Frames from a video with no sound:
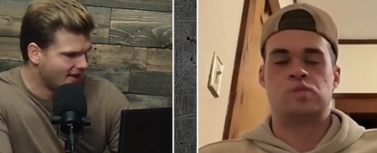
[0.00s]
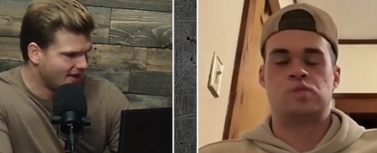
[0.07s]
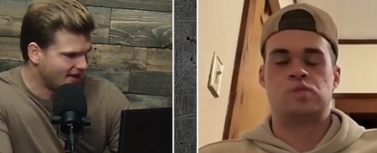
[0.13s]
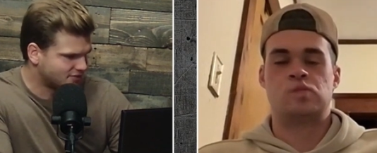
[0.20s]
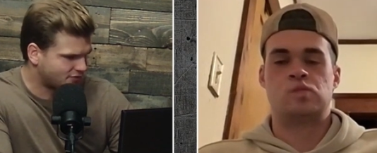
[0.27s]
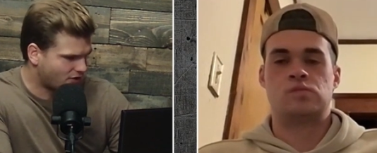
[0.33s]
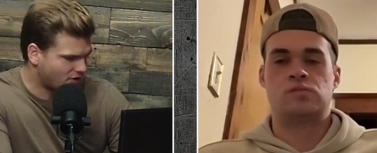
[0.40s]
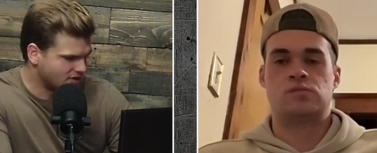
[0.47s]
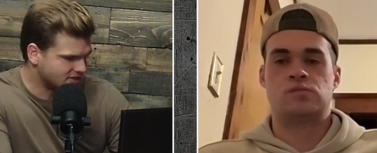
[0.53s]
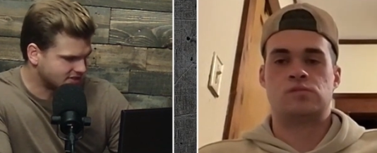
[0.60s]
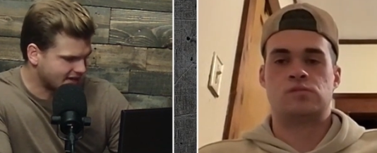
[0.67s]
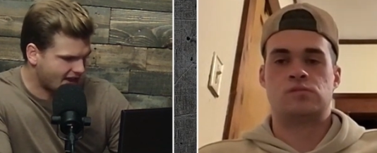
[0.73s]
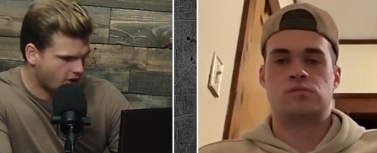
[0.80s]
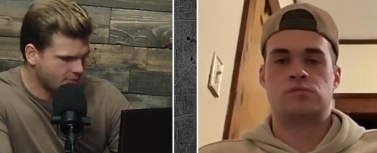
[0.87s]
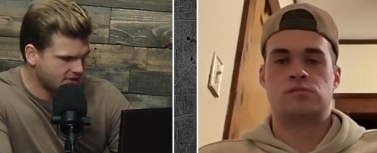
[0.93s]
Speaker 1: as far as
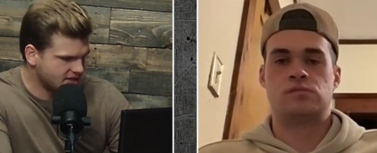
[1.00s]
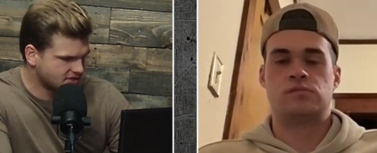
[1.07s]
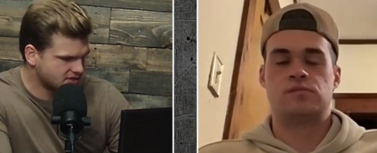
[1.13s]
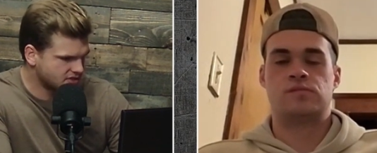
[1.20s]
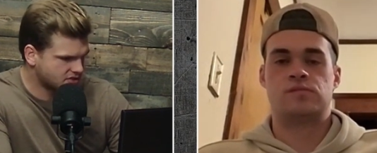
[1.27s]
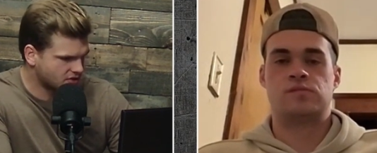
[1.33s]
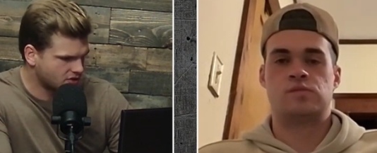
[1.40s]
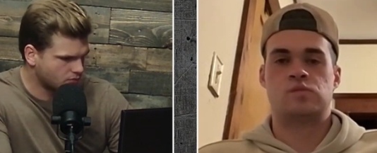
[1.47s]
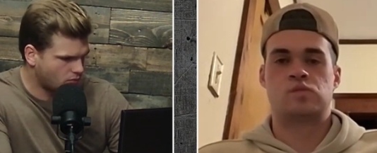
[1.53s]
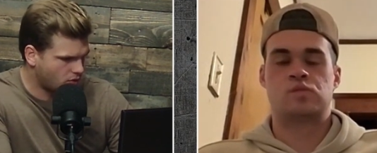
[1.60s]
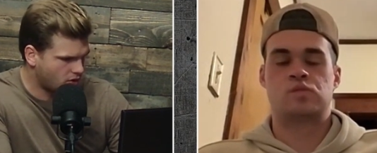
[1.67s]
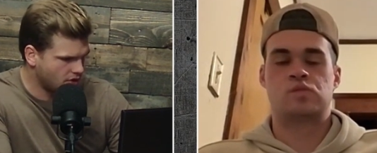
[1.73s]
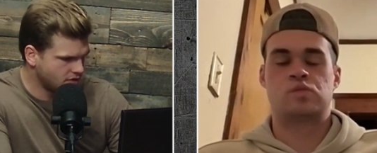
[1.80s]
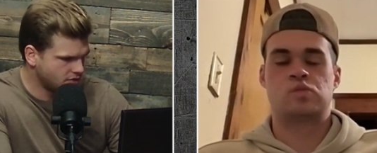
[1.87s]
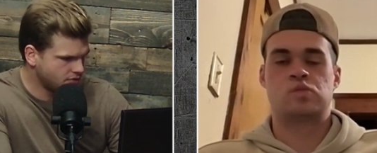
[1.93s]
Albion is concerned,
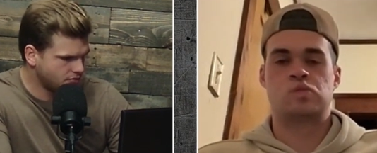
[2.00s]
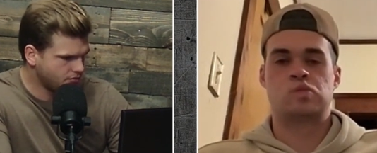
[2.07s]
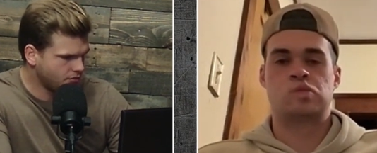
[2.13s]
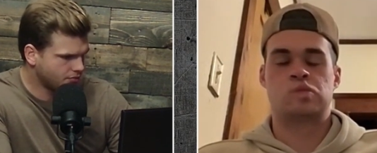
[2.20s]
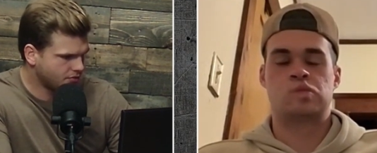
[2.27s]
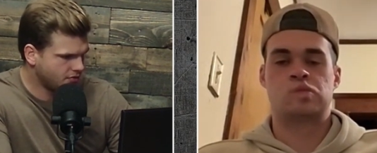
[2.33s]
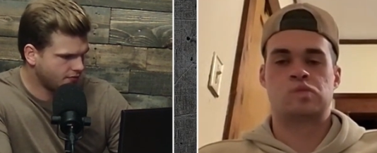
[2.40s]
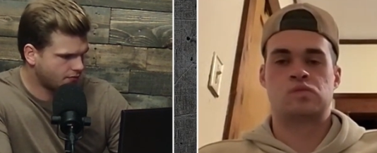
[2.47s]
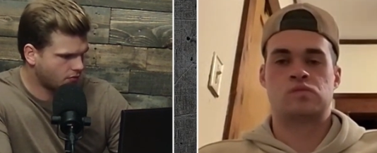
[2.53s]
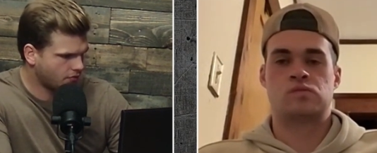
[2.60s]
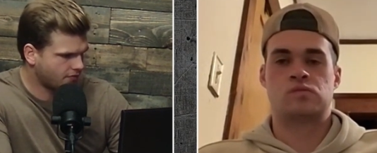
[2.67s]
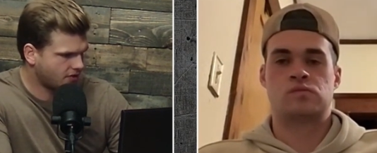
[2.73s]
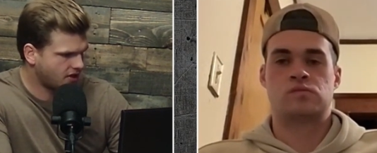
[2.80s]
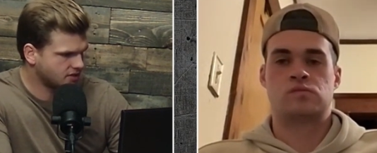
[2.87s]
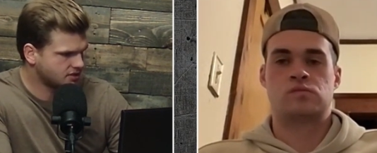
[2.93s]
one, two, three, four,
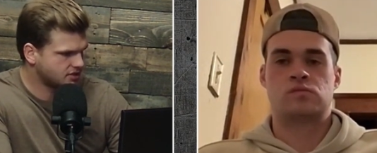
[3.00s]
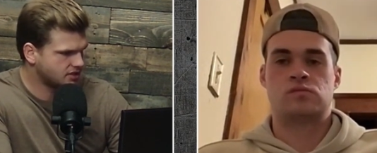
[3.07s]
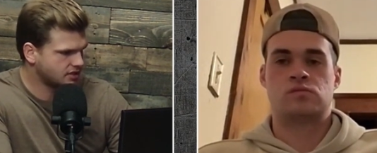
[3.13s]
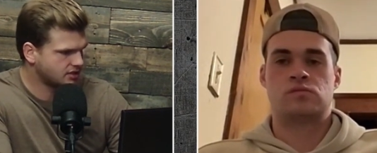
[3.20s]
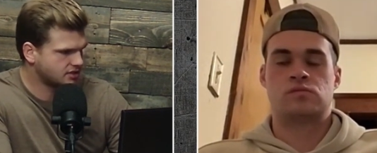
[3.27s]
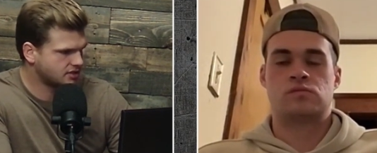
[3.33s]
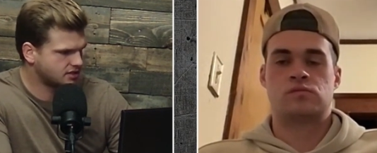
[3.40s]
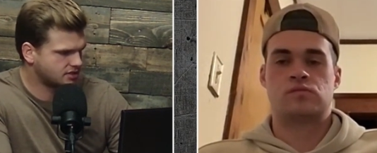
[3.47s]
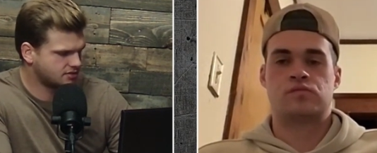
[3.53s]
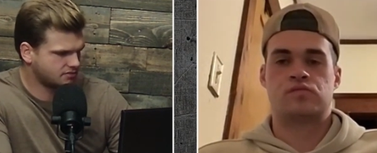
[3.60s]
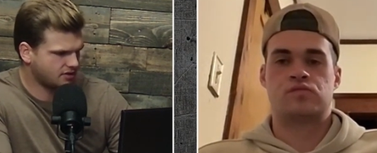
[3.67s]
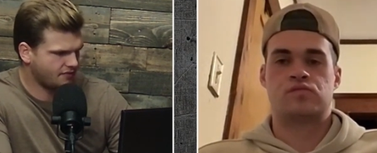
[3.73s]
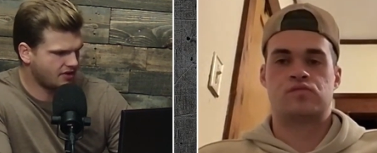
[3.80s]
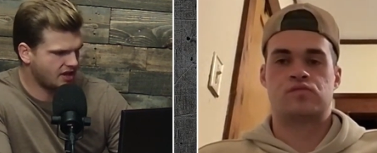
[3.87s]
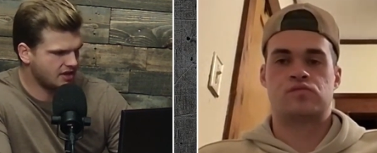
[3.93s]
five, six,
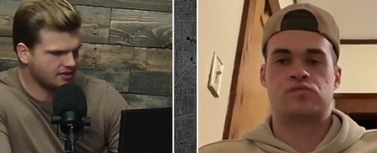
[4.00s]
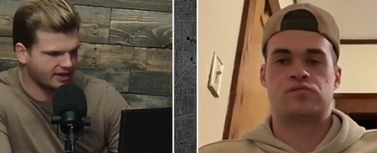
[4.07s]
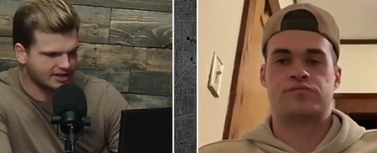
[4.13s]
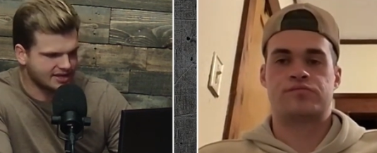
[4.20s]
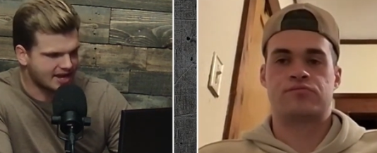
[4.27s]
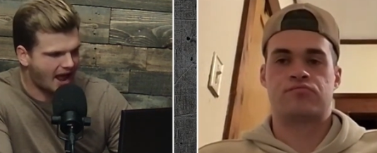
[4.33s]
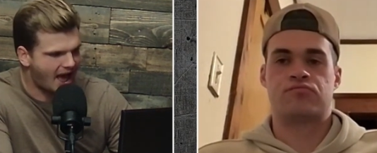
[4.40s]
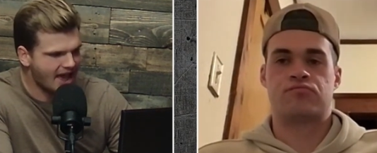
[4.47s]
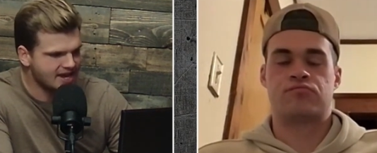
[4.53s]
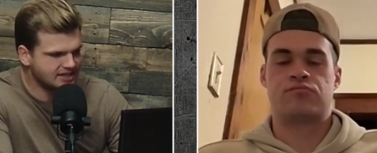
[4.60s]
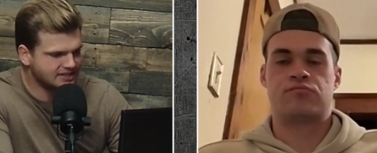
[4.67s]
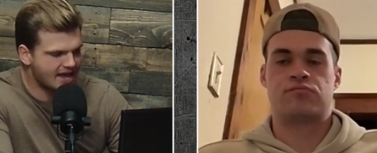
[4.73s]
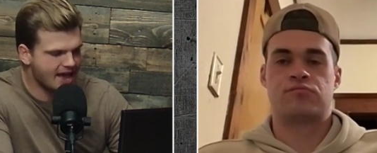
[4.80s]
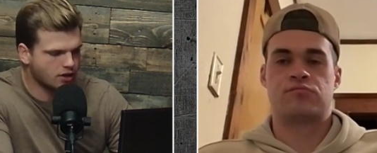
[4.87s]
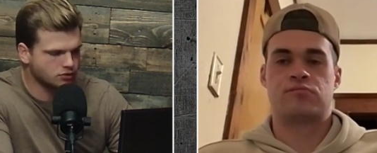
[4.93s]
seven, eight, like nine
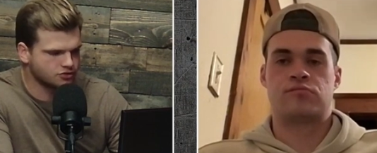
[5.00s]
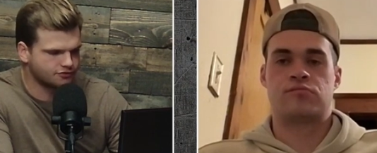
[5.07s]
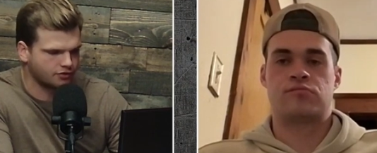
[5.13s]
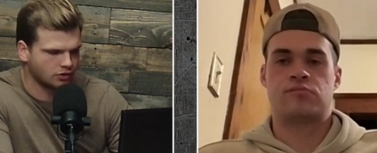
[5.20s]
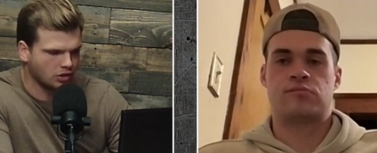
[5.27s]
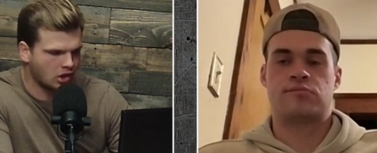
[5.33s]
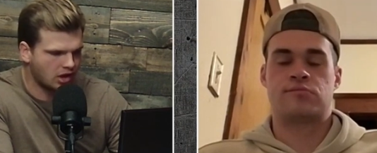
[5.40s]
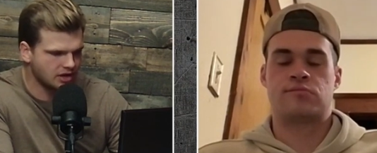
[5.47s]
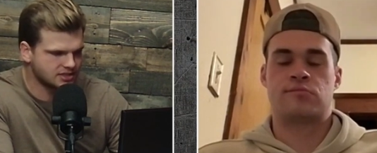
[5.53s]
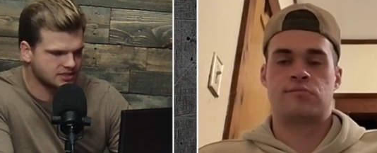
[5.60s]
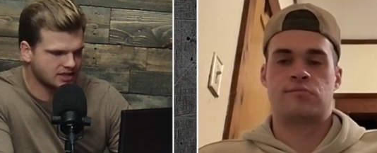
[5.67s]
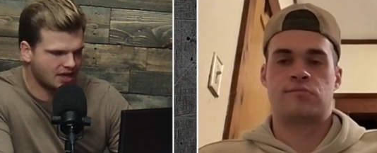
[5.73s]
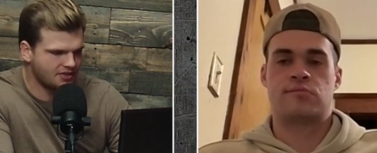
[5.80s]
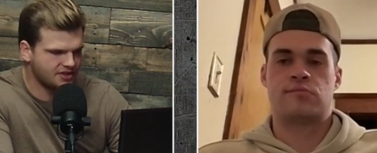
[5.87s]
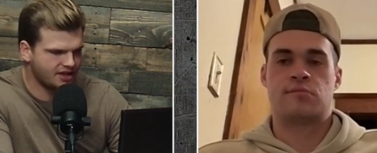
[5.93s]
tackles for loss
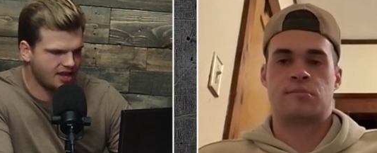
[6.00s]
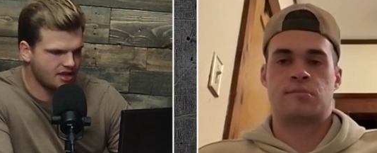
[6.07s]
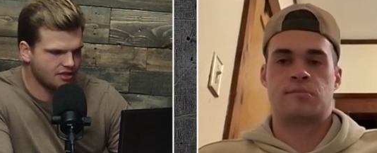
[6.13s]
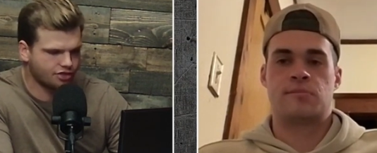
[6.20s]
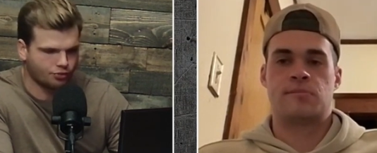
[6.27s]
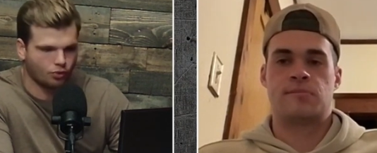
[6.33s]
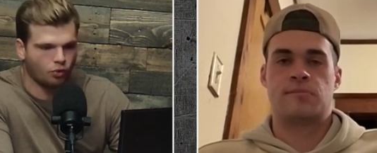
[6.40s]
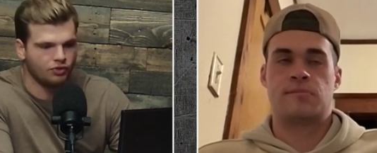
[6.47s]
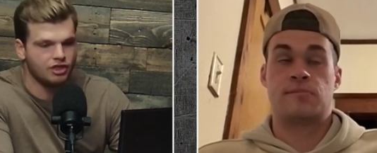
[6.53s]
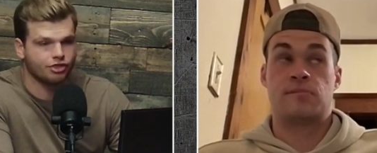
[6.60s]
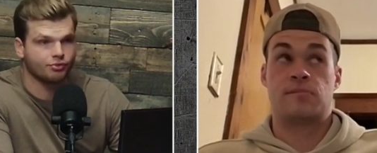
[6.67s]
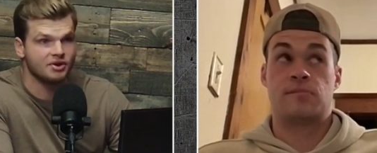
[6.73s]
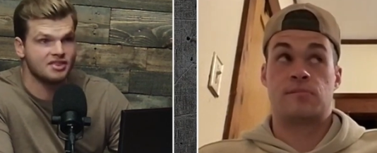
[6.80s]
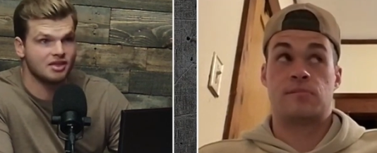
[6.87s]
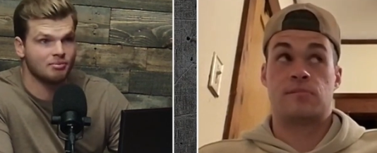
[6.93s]
on the day. Th- only
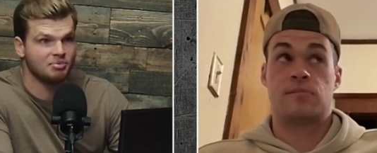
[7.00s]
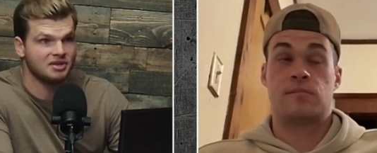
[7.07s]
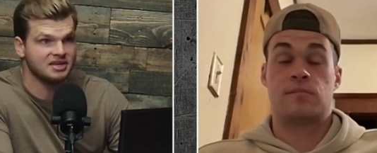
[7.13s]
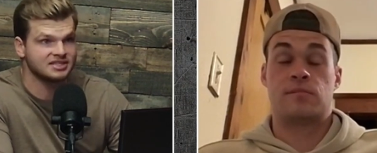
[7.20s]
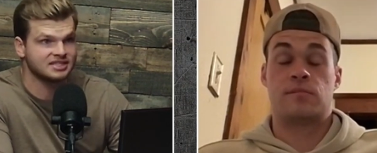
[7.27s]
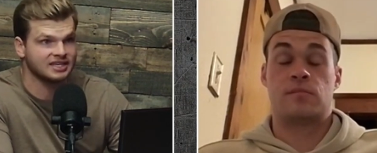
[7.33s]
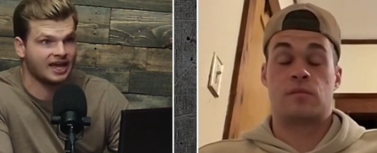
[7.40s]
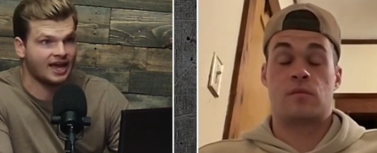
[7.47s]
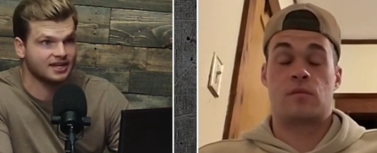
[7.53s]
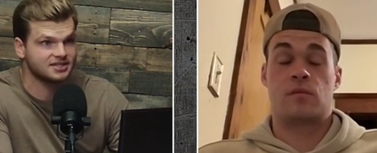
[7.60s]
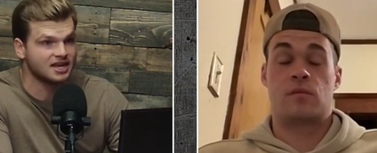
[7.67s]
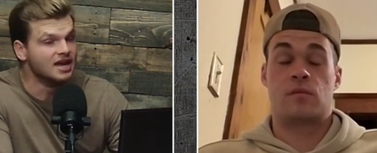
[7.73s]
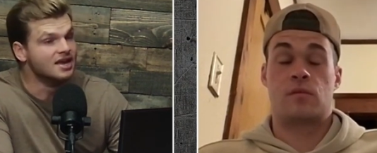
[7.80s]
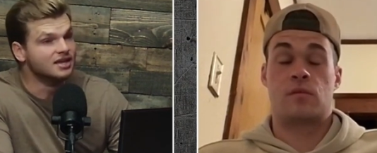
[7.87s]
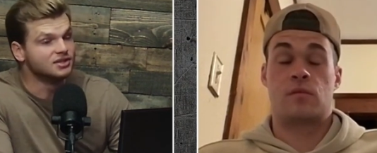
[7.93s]
three of them being sacks.
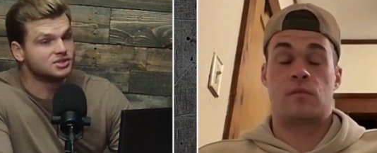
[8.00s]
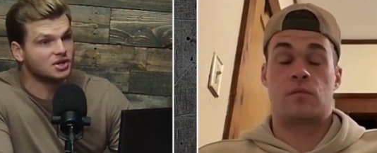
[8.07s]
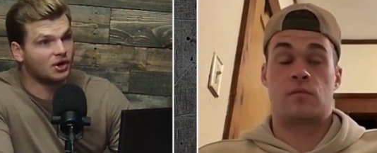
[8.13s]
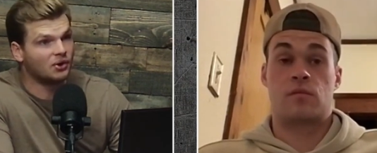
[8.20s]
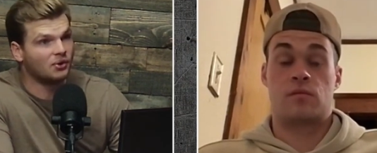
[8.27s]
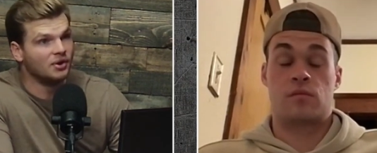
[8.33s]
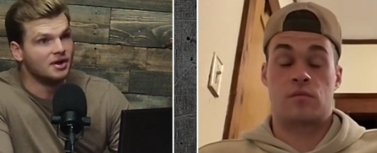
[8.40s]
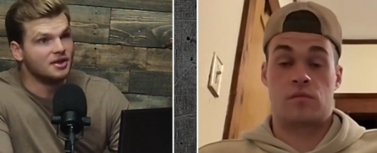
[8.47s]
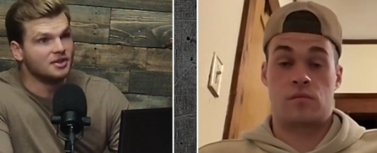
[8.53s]
So